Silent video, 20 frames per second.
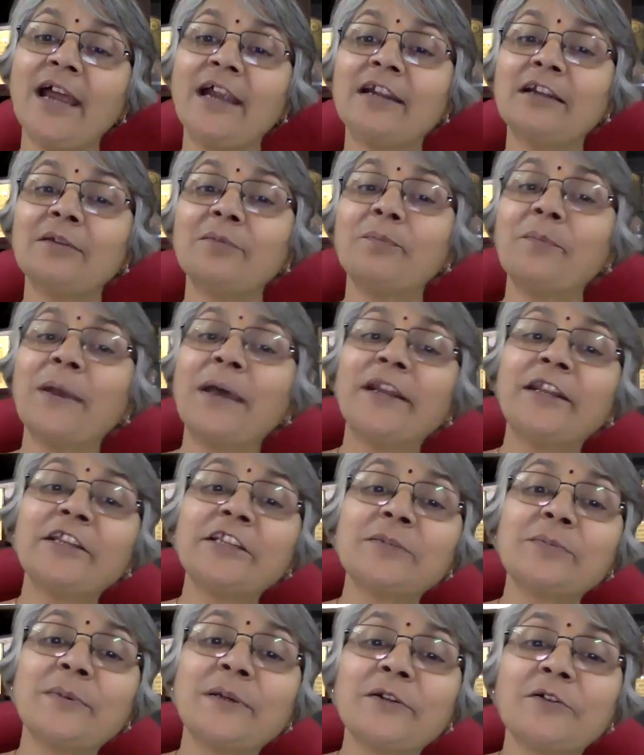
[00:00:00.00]
and
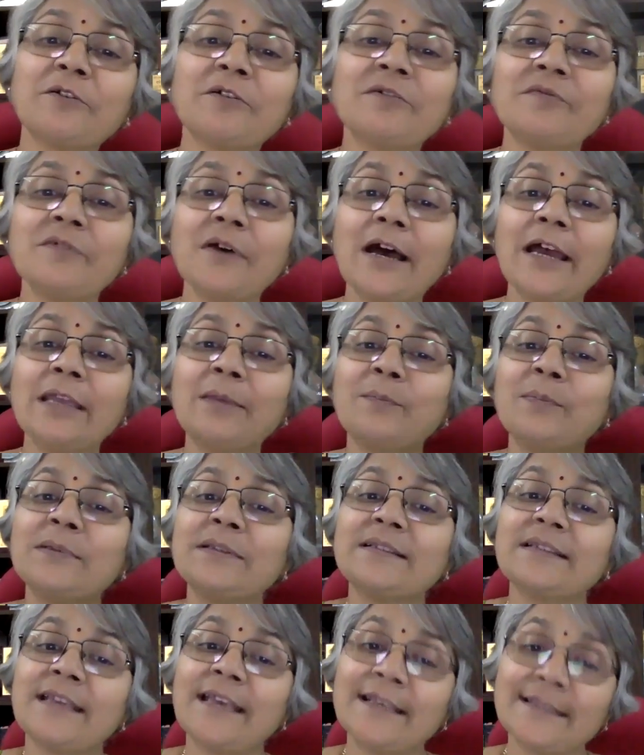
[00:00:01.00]
management of
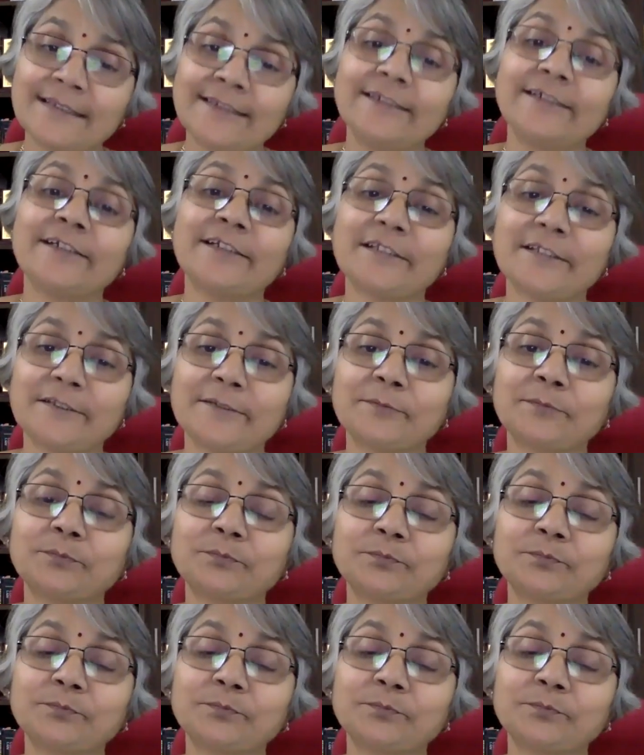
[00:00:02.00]
IP assets,